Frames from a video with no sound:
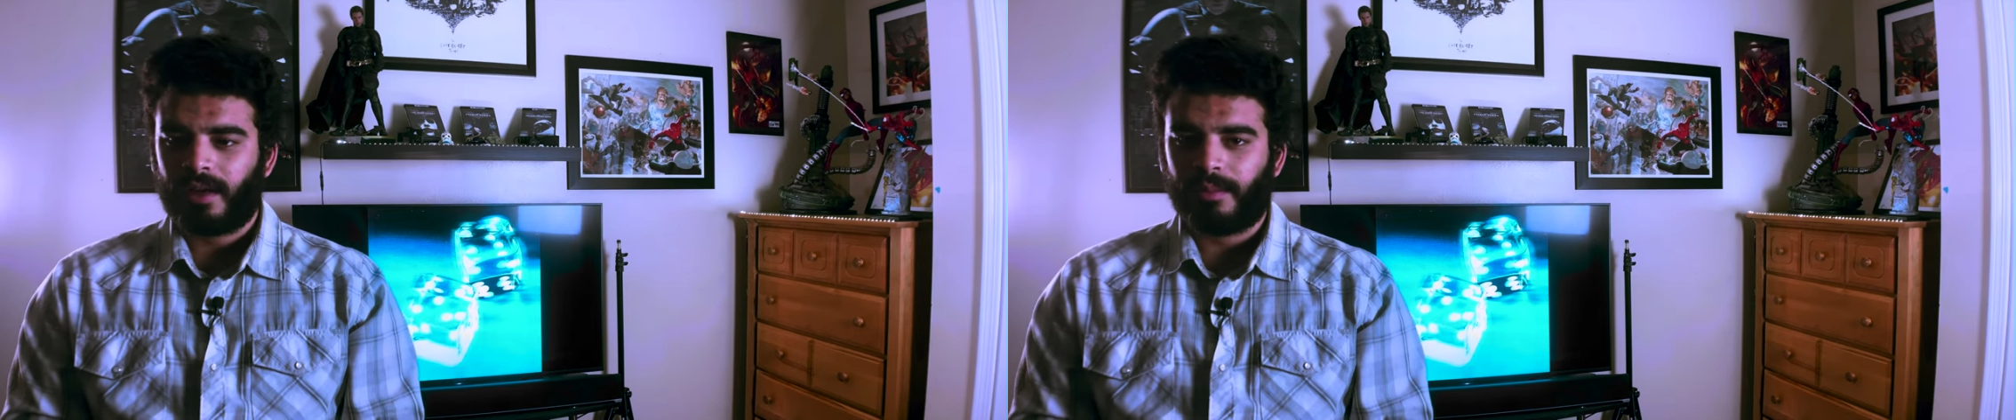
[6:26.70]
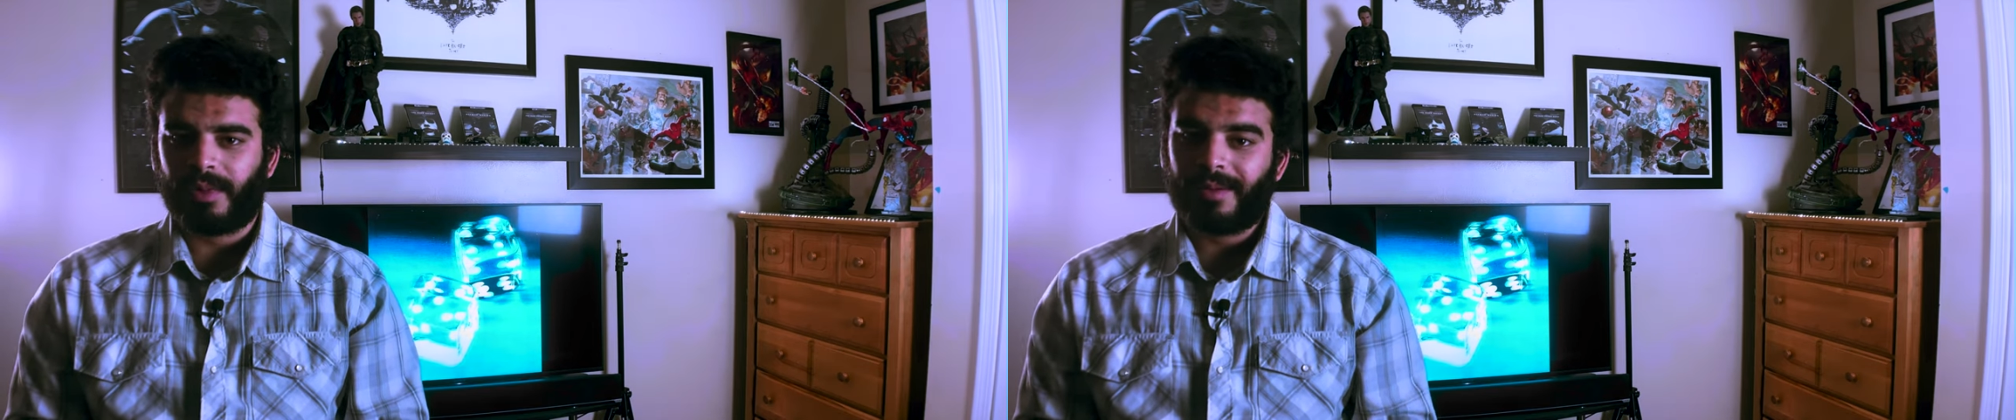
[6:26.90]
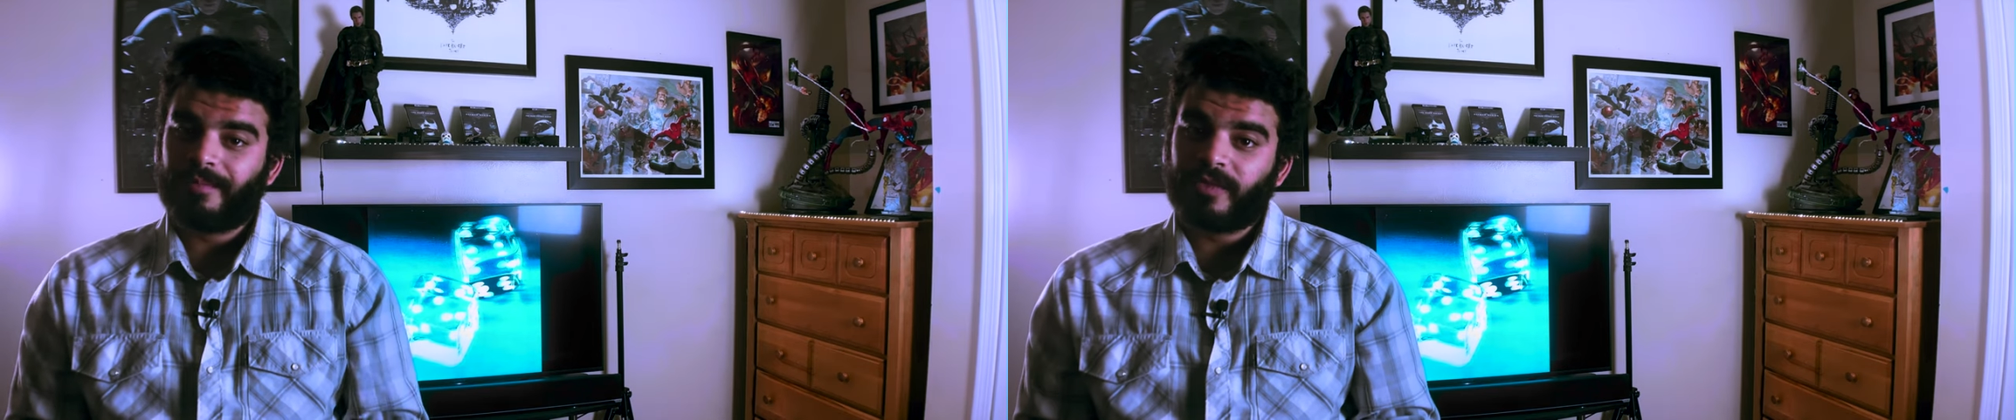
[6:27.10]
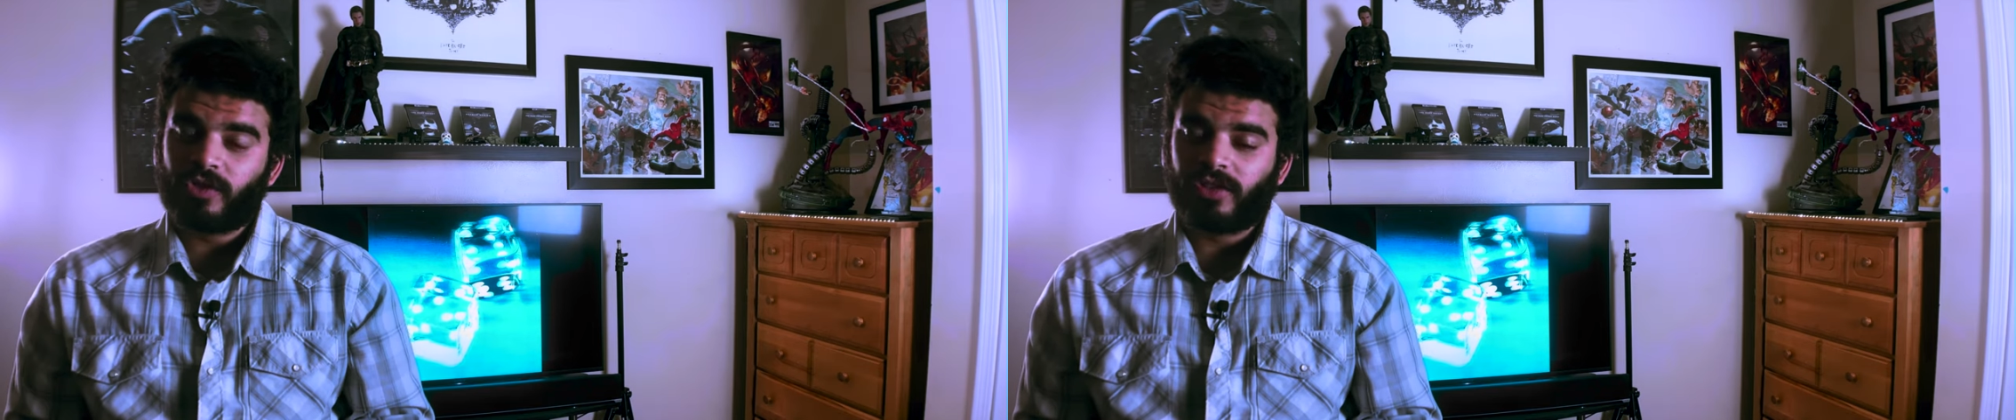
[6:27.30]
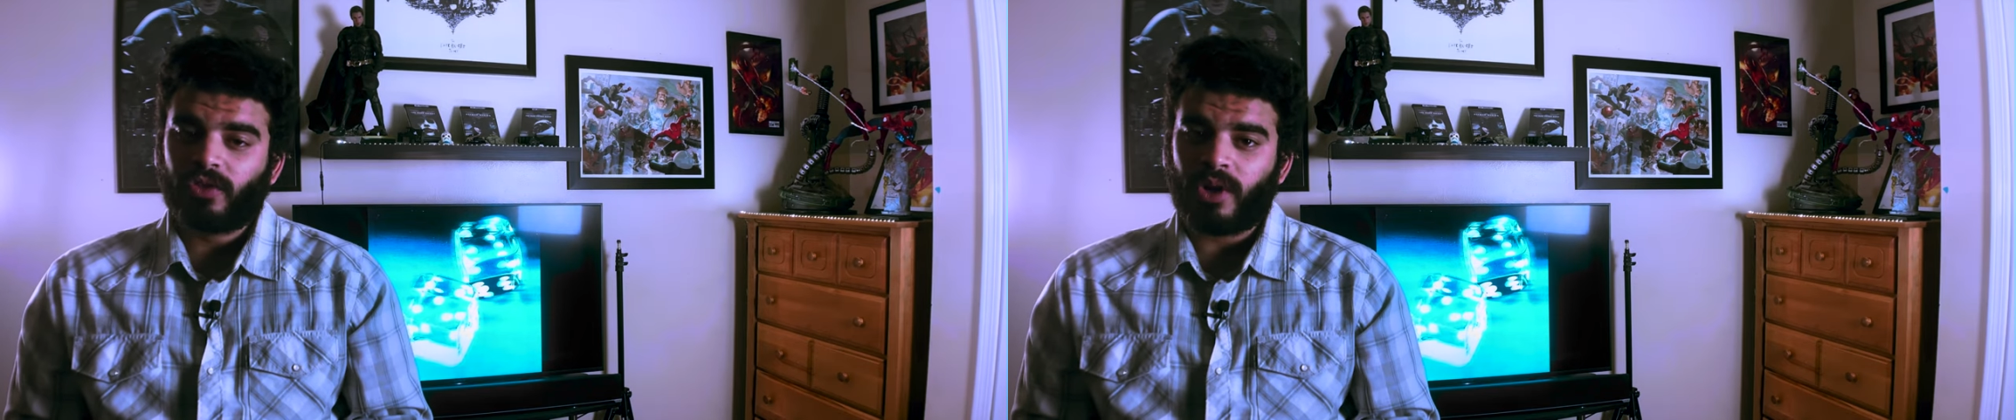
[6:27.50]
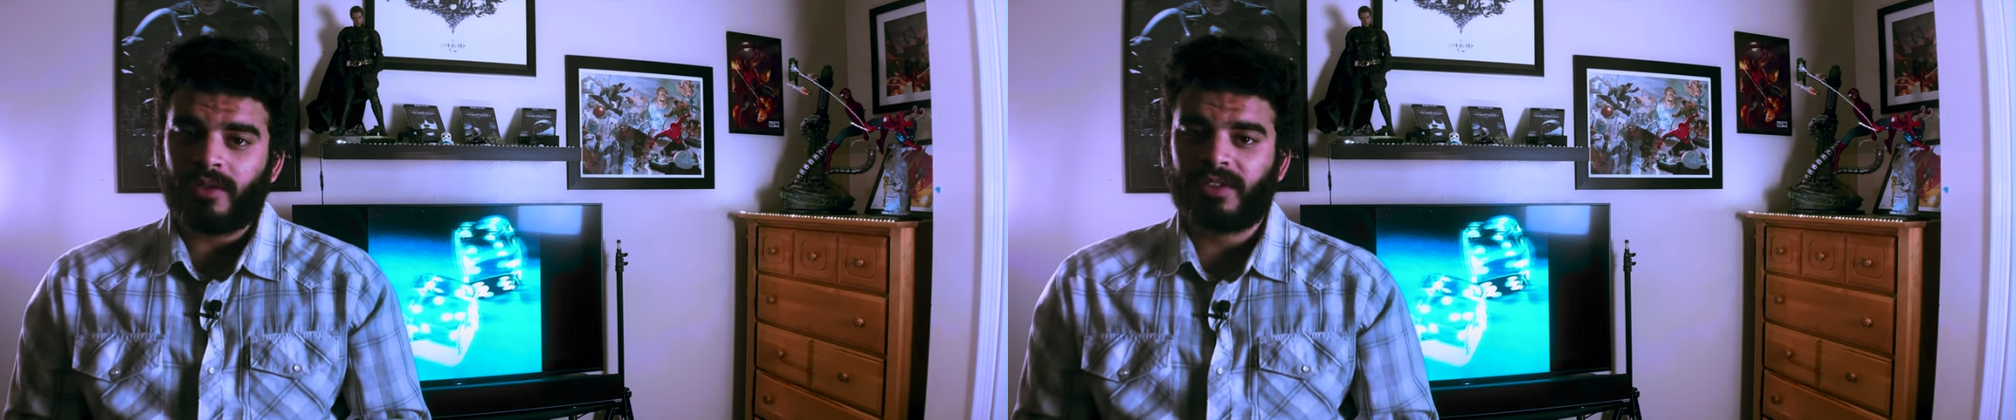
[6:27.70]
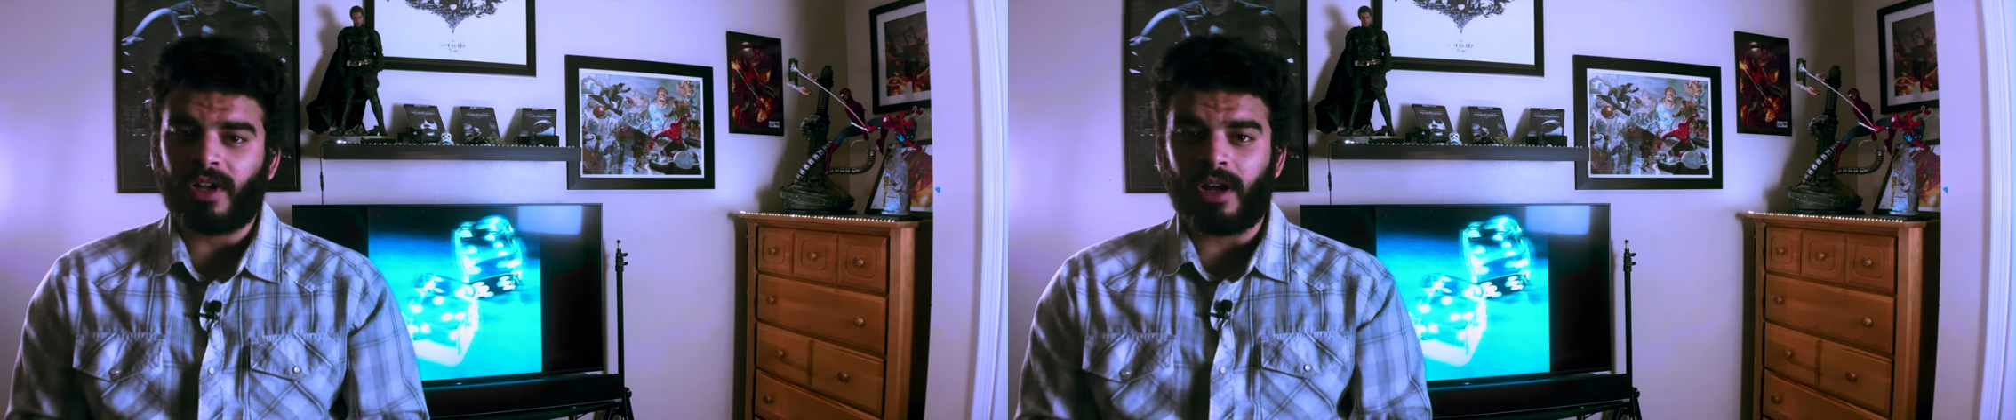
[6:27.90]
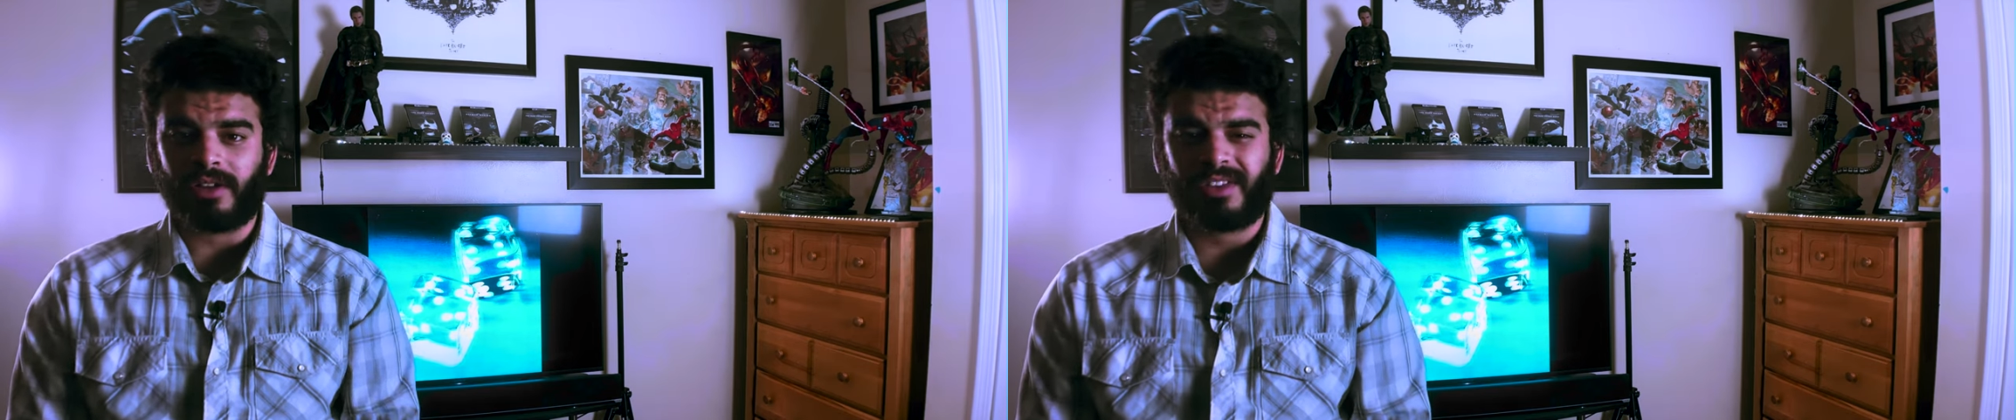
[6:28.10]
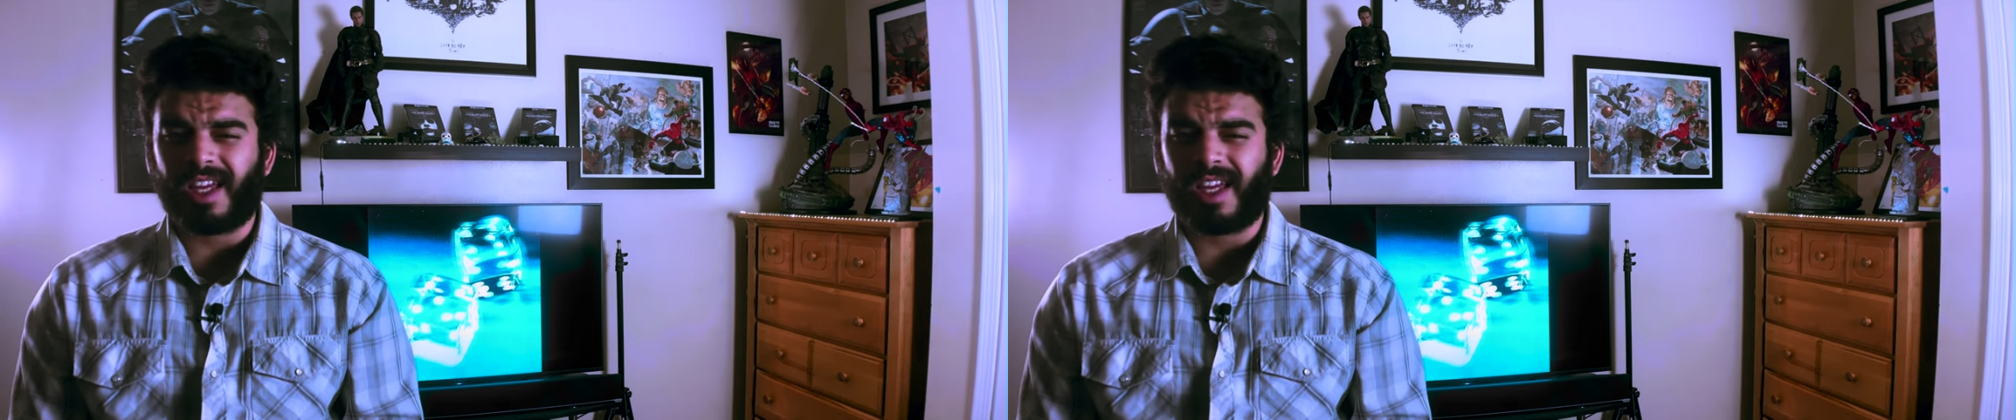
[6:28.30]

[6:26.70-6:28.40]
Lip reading: but just 12 songs.